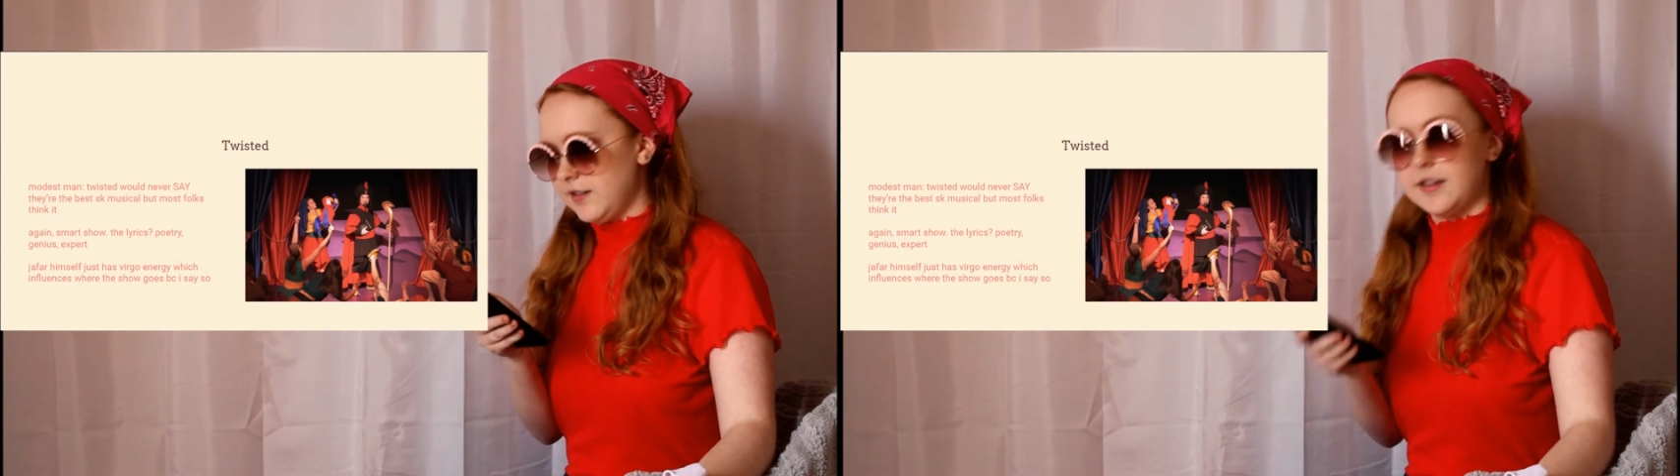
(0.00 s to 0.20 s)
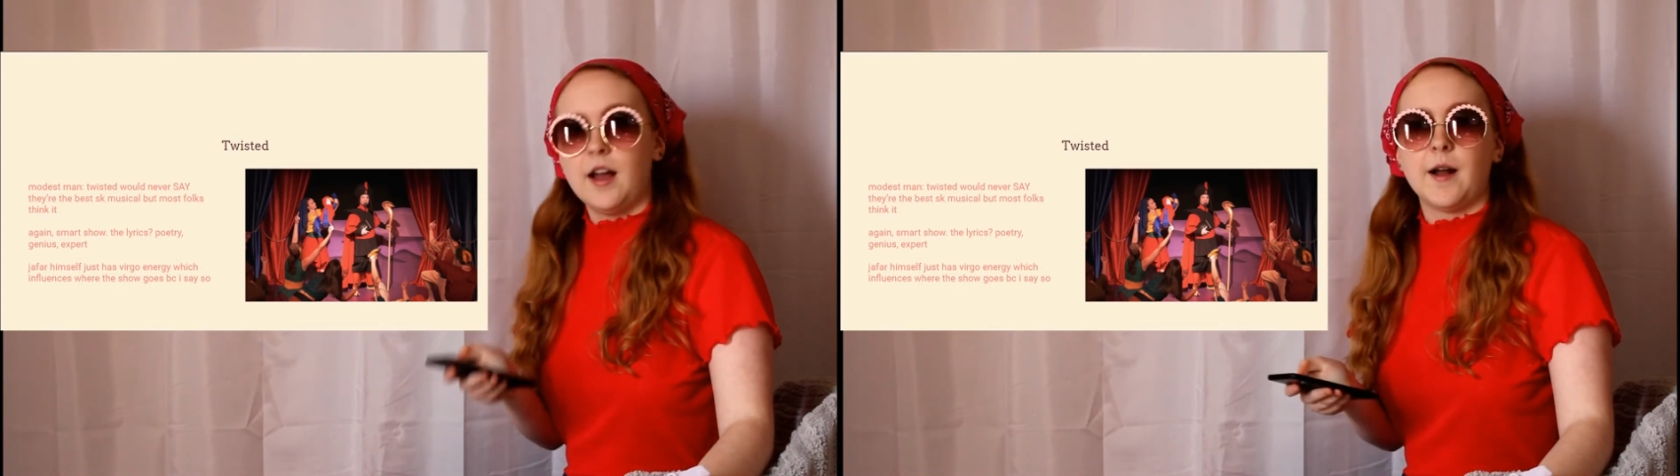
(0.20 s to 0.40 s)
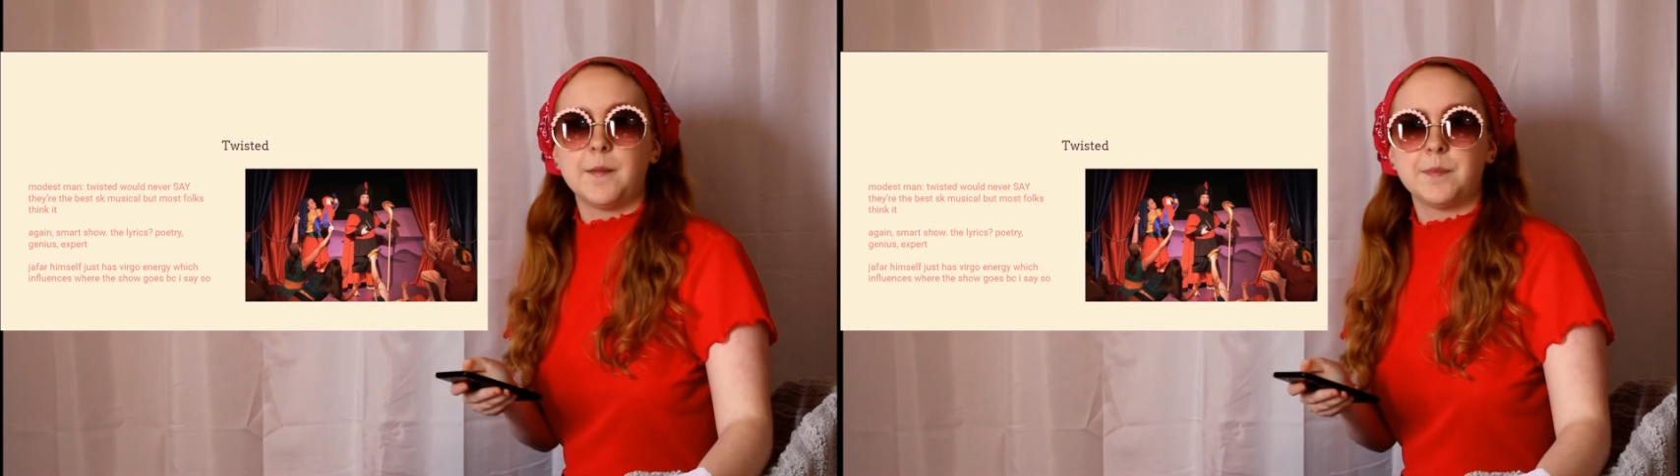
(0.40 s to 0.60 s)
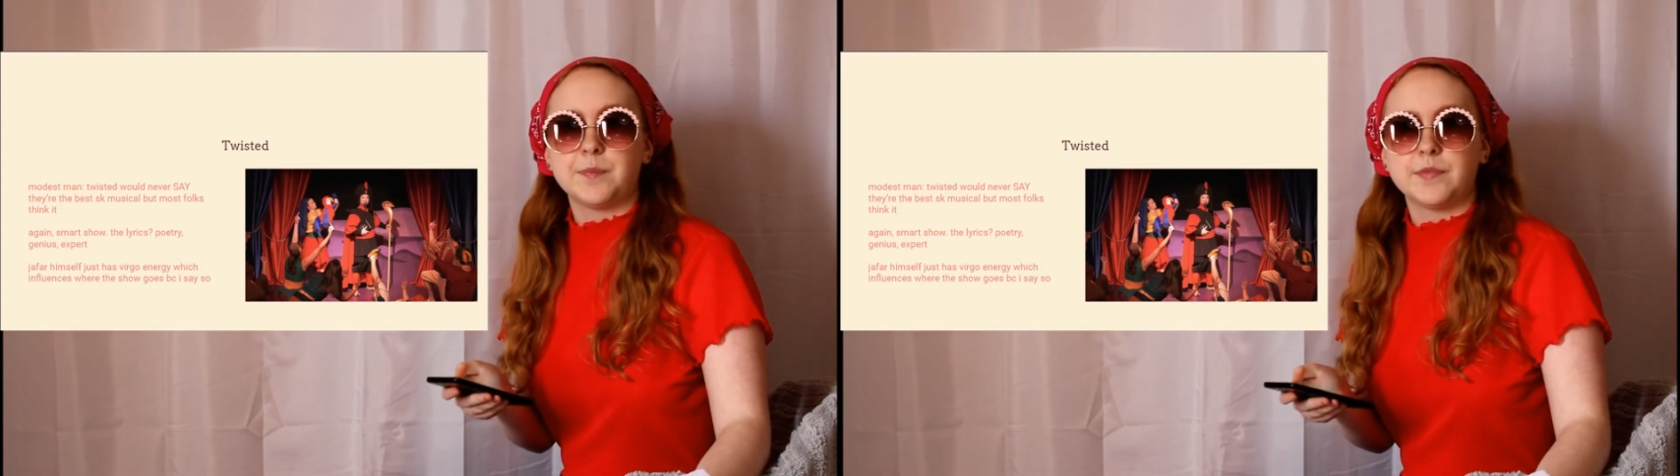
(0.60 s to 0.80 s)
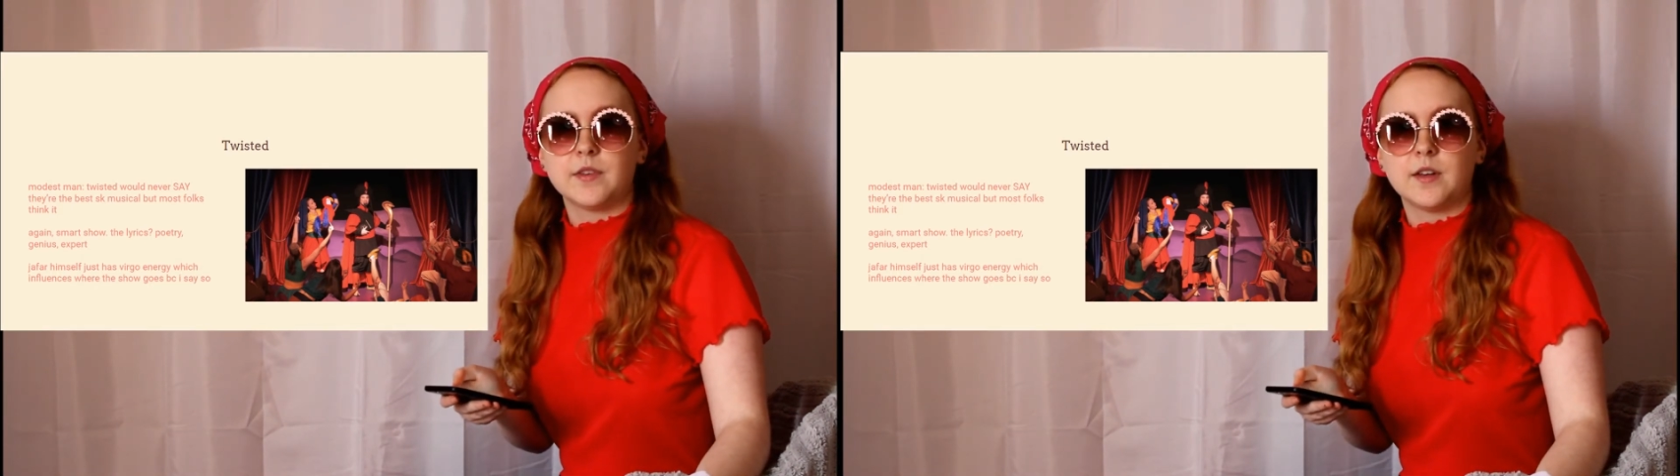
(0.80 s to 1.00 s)
yeah.
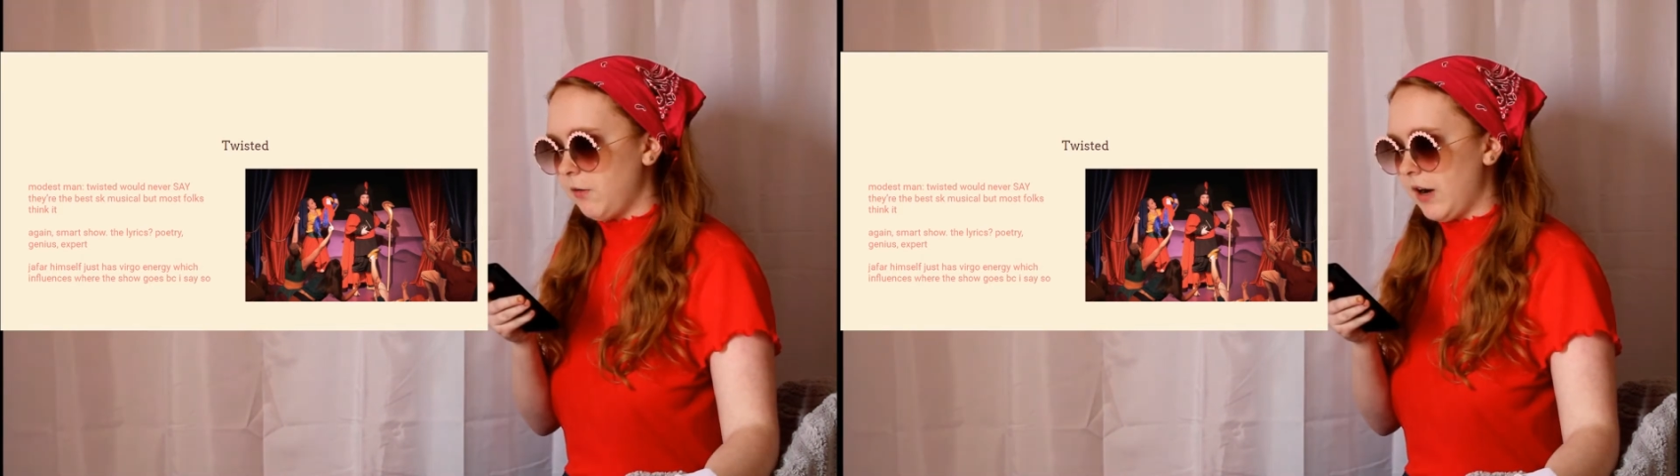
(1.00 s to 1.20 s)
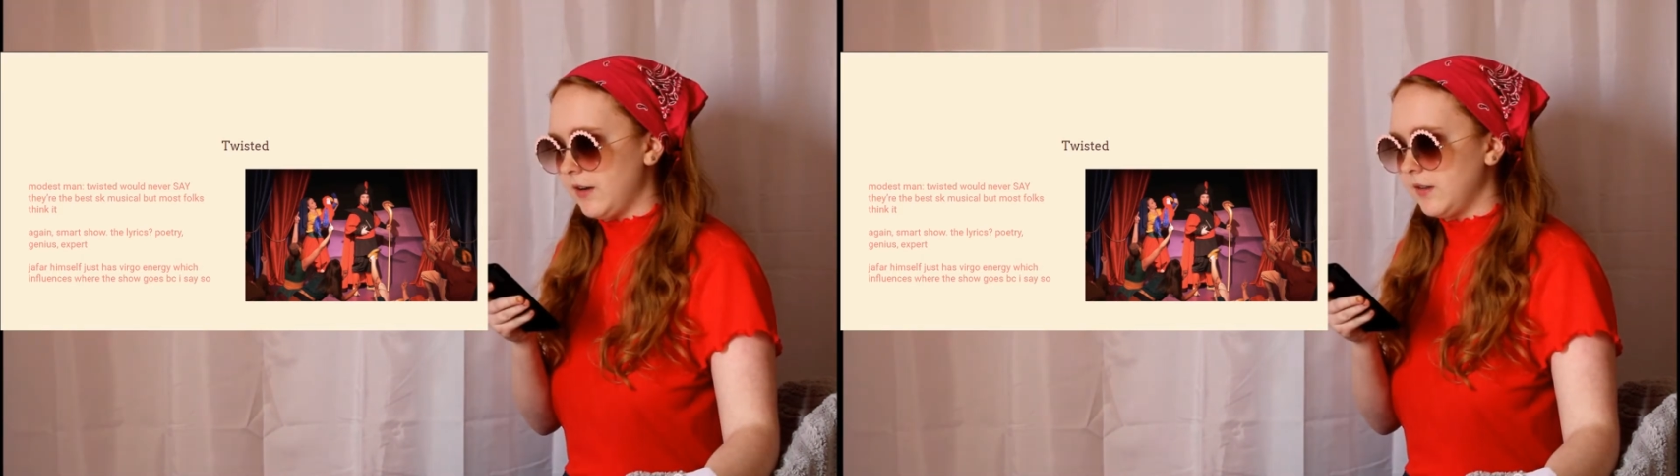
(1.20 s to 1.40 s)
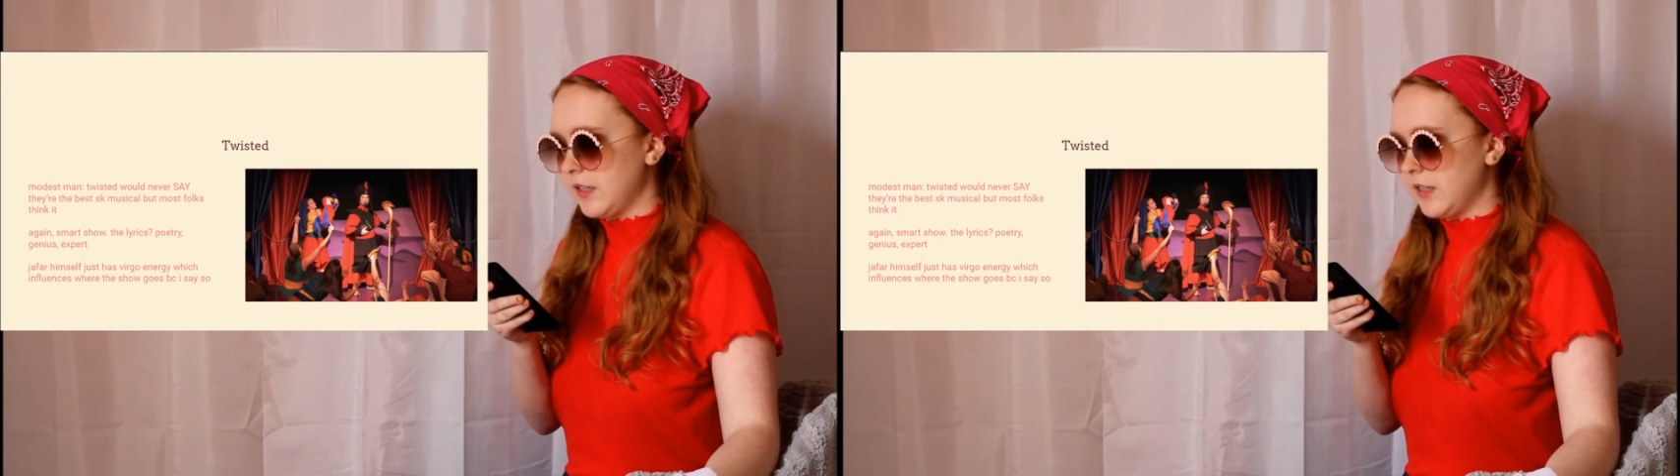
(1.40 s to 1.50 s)
Anyway,